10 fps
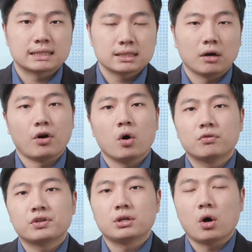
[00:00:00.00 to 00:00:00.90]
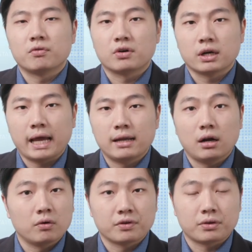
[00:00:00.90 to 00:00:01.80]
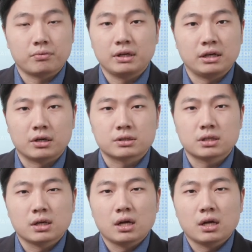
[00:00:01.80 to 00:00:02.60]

itself over and over again over the 3 years.